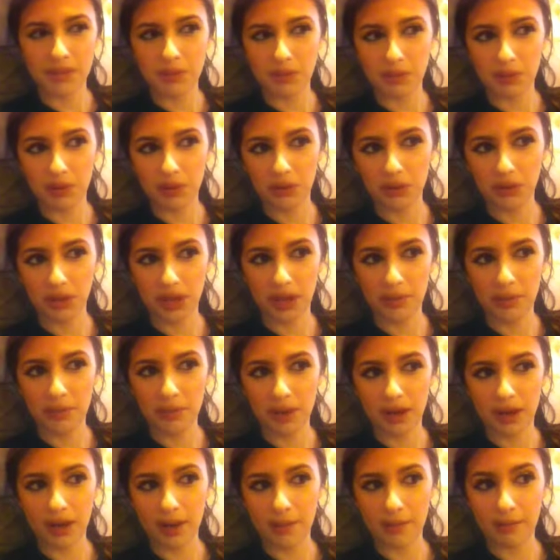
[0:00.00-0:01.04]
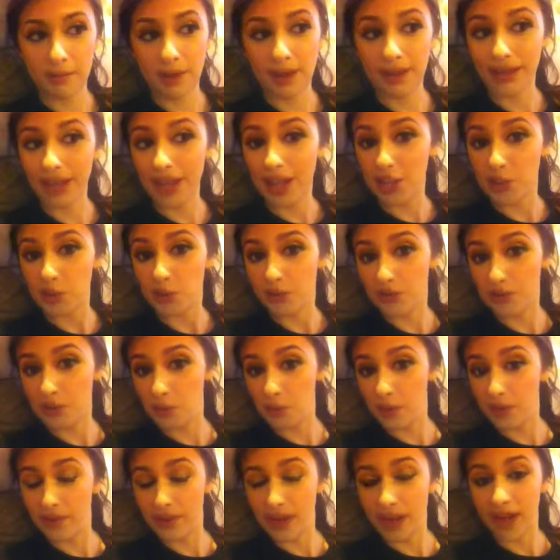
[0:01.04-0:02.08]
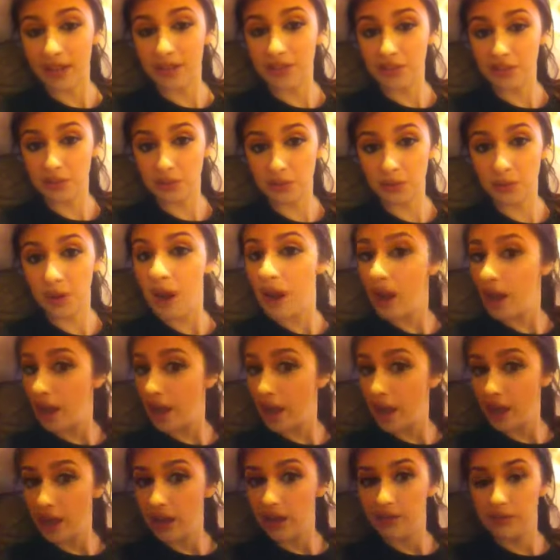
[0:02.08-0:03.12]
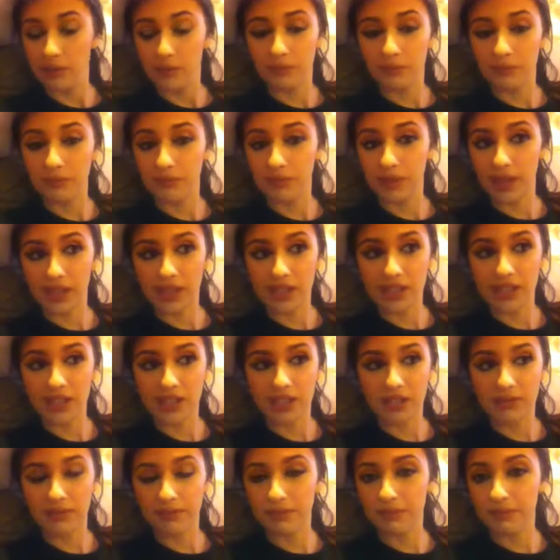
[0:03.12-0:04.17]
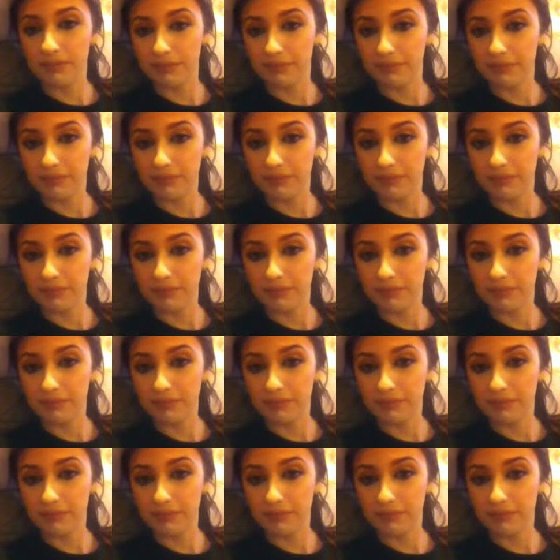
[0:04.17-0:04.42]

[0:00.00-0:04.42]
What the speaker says: But you could look up my last review on that from last season